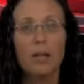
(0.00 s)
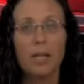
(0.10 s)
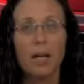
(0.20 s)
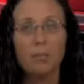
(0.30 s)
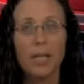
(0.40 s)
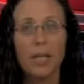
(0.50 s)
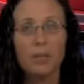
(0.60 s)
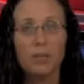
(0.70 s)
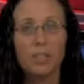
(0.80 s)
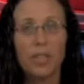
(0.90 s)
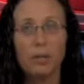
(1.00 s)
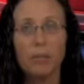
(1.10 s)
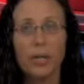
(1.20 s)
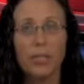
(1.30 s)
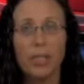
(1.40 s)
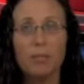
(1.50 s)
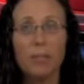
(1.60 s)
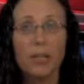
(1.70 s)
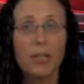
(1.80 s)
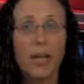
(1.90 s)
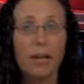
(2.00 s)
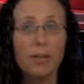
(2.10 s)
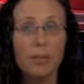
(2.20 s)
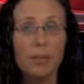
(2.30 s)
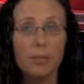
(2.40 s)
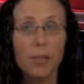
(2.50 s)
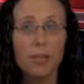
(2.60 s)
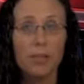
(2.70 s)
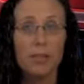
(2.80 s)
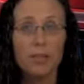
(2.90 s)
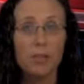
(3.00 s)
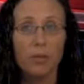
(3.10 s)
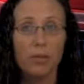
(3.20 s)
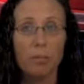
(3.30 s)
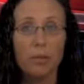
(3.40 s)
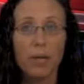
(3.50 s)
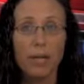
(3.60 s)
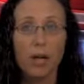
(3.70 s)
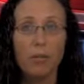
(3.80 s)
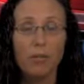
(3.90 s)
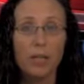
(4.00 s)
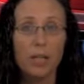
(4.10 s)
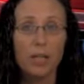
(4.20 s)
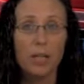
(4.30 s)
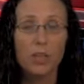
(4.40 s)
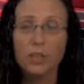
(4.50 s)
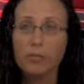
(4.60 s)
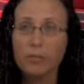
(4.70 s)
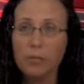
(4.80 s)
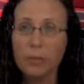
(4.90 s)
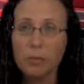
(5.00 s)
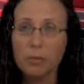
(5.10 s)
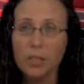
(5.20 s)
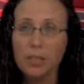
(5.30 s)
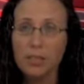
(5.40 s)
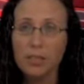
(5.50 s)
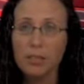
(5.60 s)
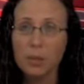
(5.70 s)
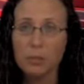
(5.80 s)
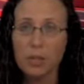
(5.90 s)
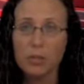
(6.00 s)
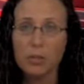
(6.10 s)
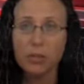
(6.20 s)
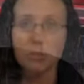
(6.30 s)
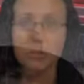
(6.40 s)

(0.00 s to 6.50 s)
Comcast will celebrate Native American Heritage Month this November by offering a collection of free movies, TV specials, and